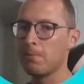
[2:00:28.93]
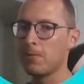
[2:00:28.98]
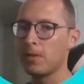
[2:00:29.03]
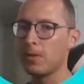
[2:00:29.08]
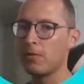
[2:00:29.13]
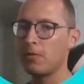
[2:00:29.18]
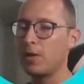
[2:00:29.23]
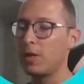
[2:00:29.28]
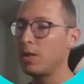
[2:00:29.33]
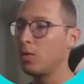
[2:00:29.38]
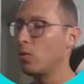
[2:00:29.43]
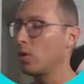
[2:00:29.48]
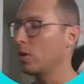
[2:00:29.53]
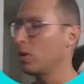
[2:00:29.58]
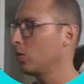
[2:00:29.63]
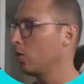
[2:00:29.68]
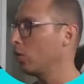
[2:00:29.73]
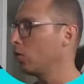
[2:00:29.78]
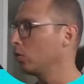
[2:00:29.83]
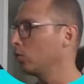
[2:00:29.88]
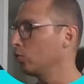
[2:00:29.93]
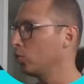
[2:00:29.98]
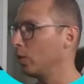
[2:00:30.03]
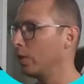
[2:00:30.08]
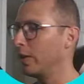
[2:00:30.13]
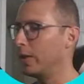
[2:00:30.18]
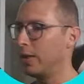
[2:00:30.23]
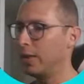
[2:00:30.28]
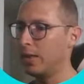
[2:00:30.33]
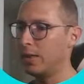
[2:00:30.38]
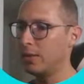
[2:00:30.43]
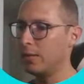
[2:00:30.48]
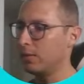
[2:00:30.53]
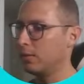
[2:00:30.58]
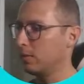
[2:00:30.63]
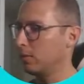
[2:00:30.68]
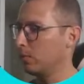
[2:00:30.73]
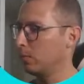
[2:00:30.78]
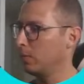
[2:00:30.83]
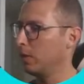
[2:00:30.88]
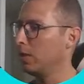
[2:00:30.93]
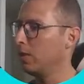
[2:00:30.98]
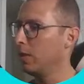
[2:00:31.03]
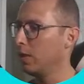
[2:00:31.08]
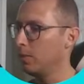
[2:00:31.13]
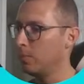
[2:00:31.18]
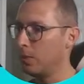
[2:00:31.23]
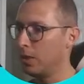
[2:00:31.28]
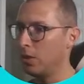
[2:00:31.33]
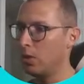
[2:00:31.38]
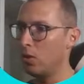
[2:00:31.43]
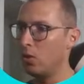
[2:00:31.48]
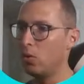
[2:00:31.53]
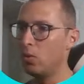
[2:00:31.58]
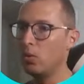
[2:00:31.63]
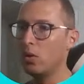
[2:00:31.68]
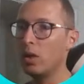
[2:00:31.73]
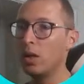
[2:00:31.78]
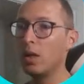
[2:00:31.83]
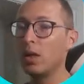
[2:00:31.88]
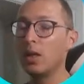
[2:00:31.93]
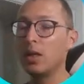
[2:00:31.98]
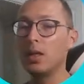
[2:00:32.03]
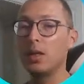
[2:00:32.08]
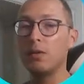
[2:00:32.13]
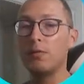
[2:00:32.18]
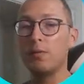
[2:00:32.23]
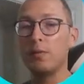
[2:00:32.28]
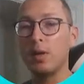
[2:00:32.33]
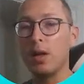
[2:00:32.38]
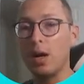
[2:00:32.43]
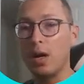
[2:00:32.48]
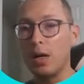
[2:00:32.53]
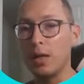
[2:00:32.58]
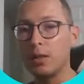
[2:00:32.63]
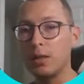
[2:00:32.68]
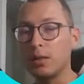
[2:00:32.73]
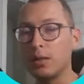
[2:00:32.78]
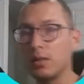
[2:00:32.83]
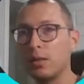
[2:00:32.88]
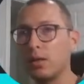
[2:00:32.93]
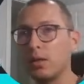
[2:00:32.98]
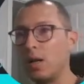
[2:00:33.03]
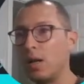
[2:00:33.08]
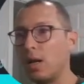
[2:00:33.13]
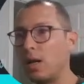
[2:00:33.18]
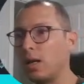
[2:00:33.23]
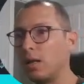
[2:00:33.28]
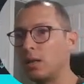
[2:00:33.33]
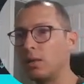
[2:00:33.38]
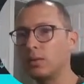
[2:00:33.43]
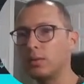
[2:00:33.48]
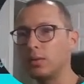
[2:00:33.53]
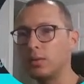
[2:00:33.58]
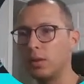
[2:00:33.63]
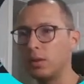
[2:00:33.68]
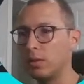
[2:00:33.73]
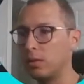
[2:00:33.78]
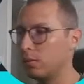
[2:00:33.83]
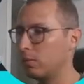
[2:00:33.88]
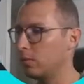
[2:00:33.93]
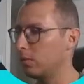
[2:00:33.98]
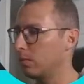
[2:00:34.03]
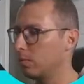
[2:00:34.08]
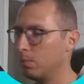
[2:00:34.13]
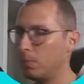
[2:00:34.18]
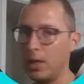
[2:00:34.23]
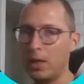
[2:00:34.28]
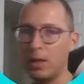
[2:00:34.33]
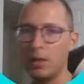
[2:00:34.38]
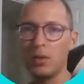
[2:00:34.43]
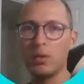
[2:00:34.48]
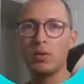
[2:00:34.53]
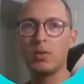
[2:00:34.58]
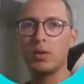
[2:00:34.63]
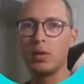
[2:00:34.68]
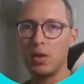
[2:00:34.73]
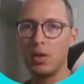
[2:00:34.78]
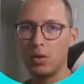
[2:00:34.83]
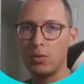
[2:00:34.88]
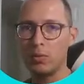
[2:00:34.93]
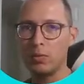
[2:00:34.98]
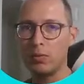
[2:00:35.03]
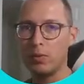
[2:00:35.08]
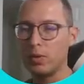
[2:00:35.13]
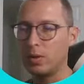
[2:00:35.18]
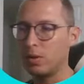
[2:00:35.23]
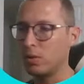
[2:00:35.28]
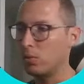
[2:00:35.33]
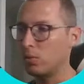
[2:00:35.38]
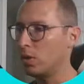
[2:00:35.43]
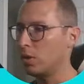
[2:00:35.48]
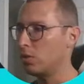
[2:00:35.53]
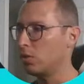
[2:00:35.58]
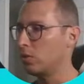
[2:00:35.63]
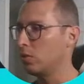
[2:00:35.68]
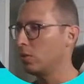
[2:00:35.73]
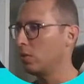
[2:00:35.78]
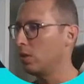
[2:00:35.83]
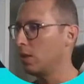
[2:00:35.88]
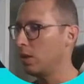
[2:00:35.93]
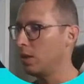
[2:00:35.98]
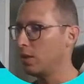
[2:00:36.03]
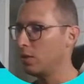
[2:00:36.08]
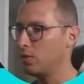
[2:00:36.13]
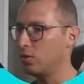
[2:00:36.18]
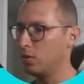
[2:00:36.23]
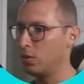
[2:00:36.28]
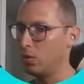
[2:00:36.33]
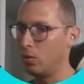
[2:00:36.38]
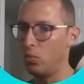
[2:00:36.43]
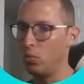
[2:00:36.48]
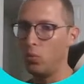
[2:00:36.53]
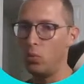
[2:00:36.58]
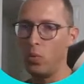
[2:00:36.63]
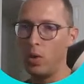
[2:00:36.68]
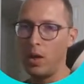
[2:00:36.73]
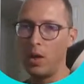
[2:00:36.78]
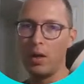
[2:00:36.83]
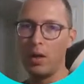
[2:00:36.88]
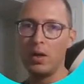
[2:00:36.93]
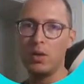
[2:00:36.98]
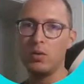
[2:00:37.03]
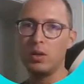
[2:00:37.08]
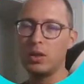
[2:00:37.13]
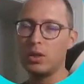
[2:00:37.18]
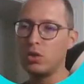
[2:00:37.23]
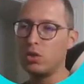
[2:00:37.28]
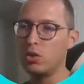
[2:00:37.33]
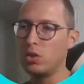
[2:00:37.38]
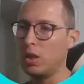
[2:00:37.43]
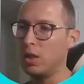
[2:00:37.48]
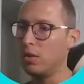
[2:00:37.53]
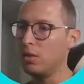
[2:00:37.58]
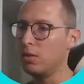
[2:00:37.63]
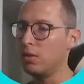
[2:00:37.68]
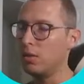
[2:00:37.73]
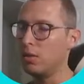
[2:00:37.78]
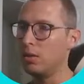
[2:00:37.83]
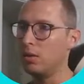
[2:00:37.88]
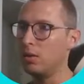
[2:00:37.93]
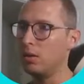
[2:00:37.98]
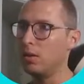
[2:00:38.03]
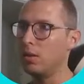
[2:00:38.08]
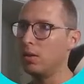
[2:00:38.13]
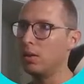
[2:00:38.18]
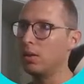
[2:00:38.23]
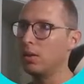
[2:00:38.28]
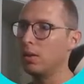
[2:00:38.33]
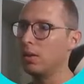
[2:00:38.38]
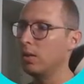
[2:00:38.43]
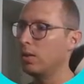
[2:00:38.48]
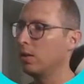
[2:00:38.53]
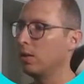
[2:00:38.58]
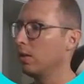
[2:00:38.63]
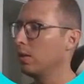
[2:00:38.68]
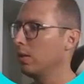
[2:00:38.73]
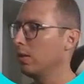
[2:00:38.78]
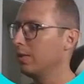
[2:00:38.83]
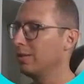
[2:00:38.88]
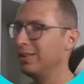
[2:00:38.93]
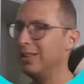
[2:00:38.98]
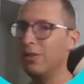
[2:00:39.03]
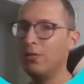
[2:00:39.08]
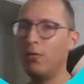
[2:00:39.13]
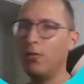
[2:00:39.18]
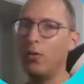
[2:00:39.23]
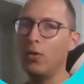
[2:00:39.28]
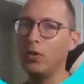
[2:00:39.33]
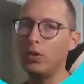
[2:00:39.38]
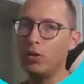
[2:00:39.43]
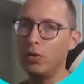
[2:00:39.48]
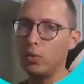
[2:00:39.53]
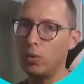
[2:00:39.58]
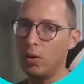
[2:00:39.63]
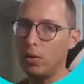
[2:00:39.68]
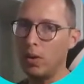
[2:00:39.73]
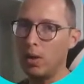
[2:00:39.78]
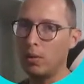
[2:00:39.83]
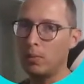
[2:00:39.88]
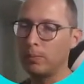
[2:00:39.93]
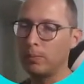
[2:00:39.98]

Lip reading: If anyone knows where it is, please let me know. If not, I'll make another note for this question and let you know where you can change the default URL.